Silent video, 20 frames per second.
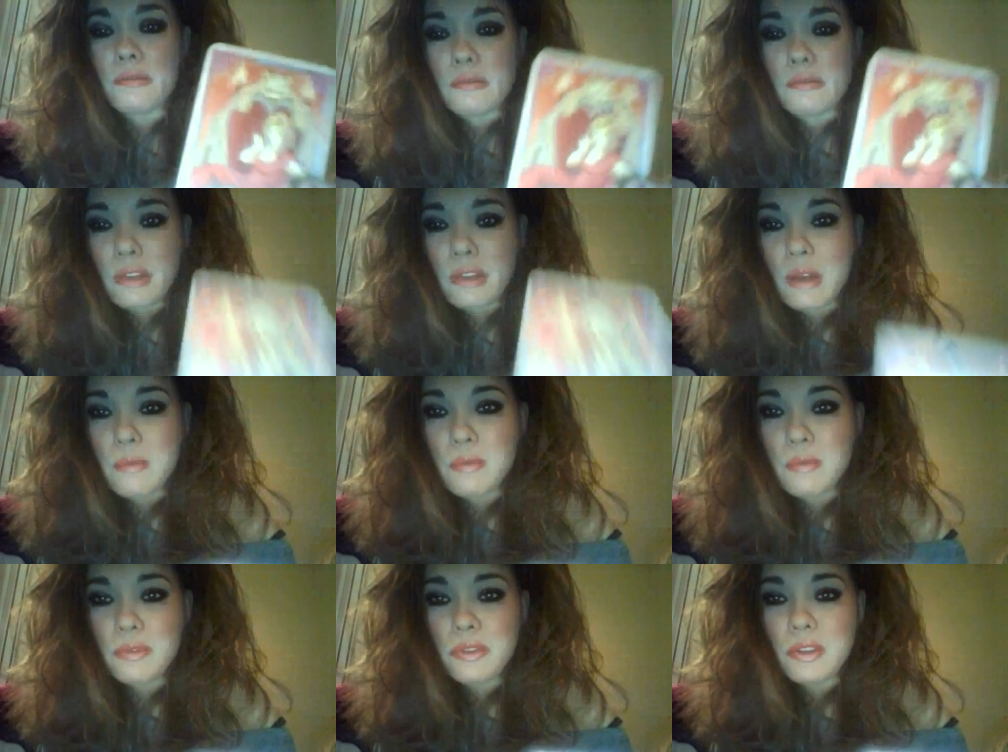
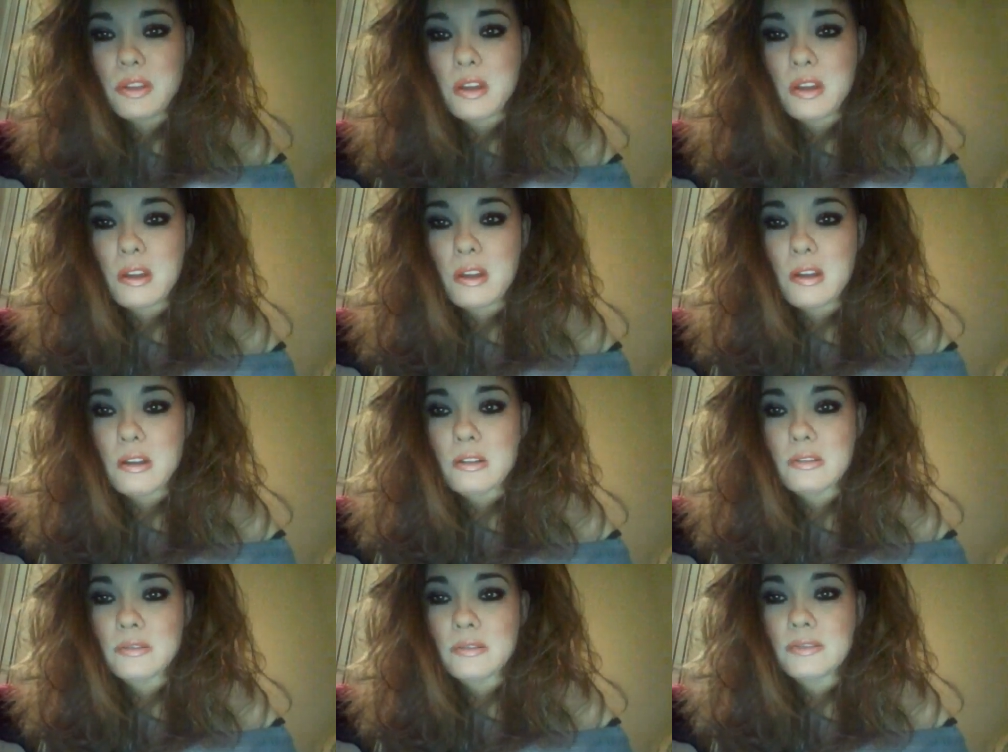numbered the
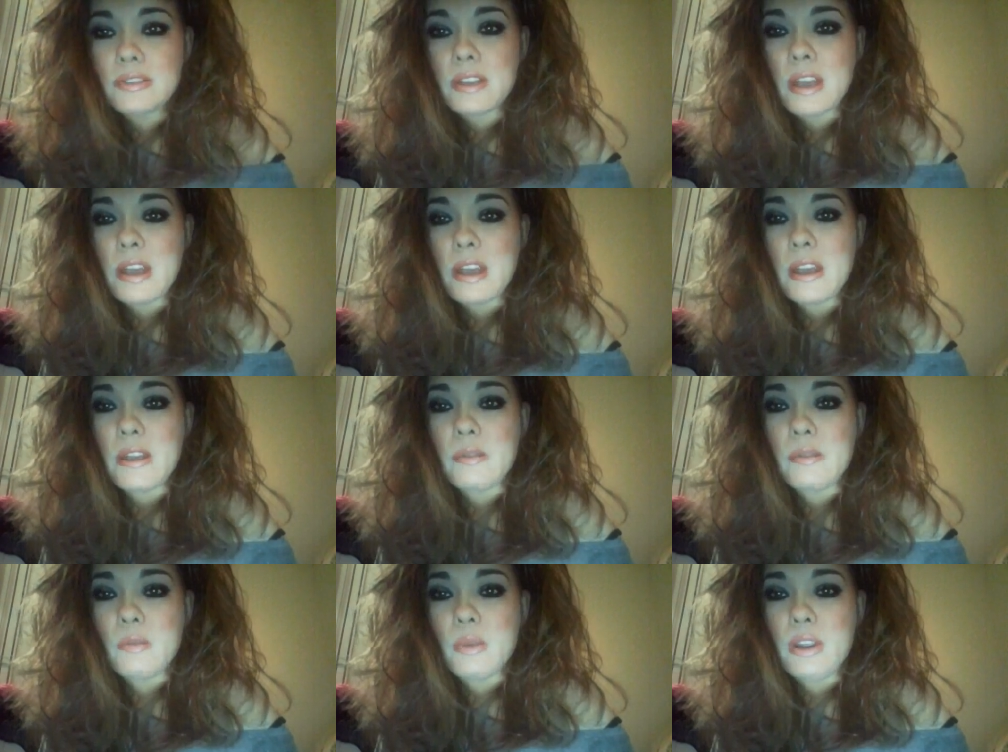cards,
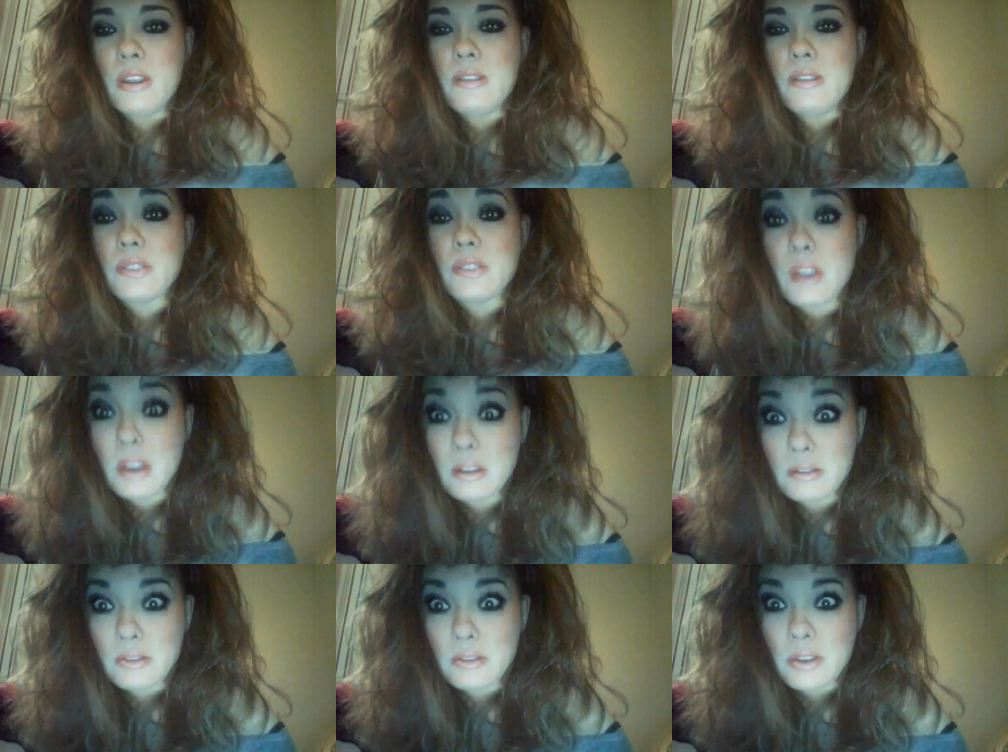and we've
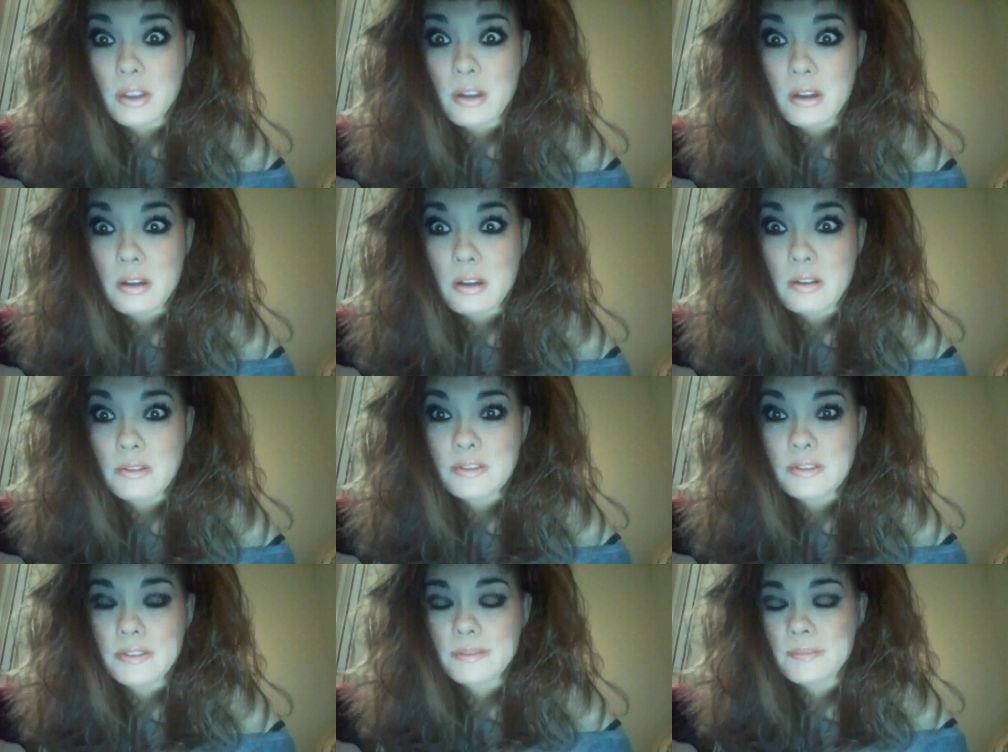titled the
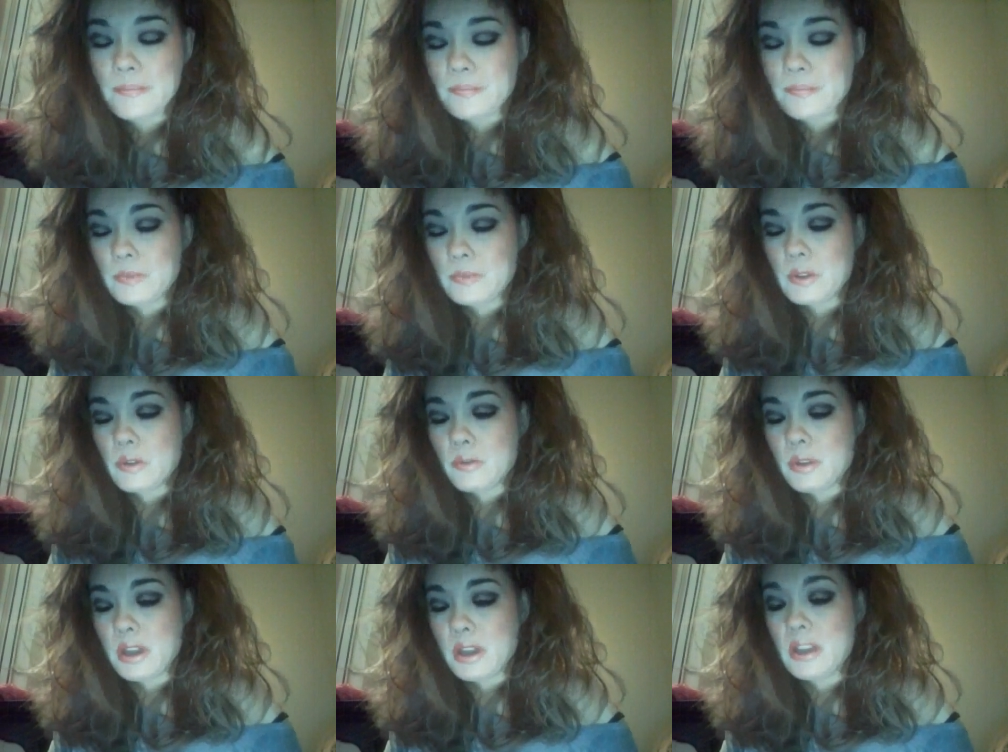cards.
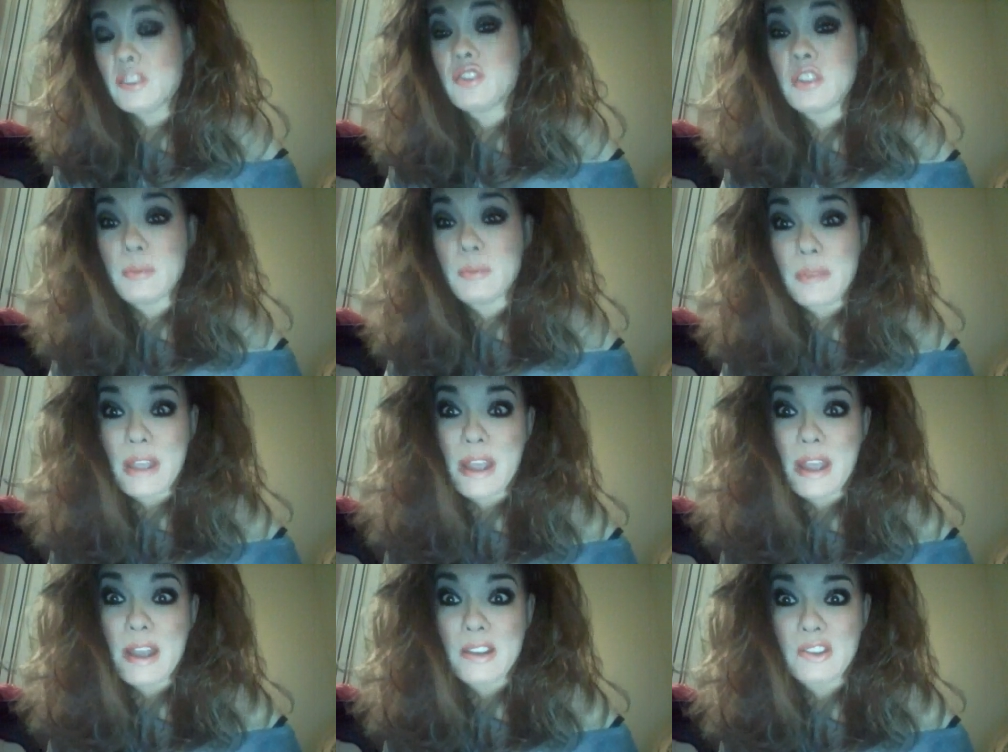Okay,
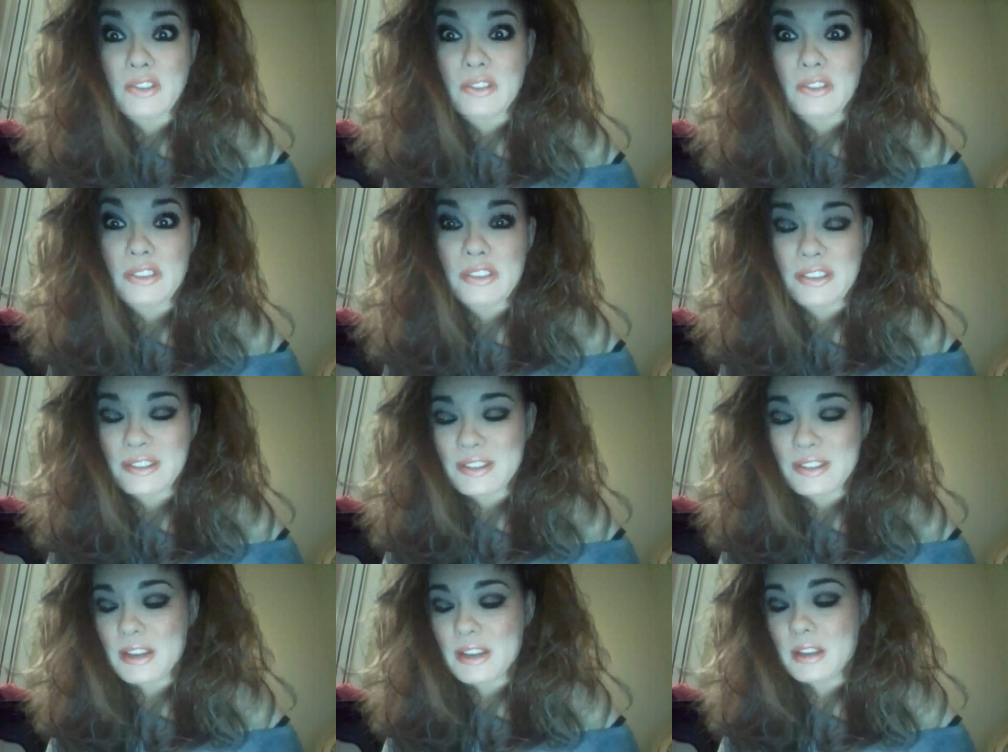Jimmy actually
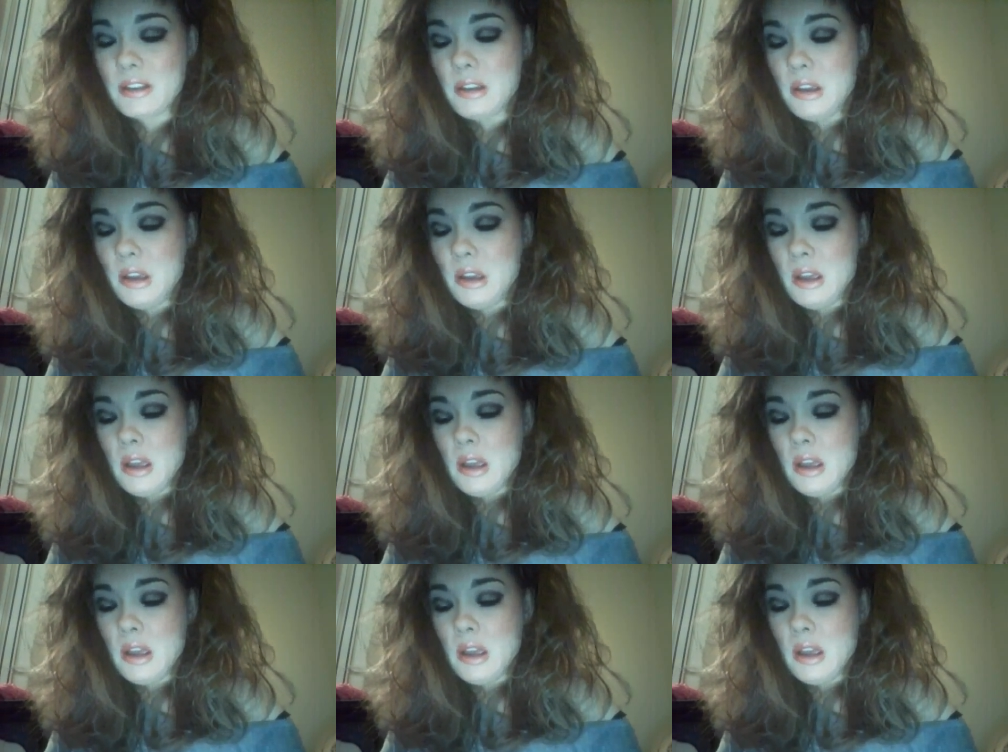did that.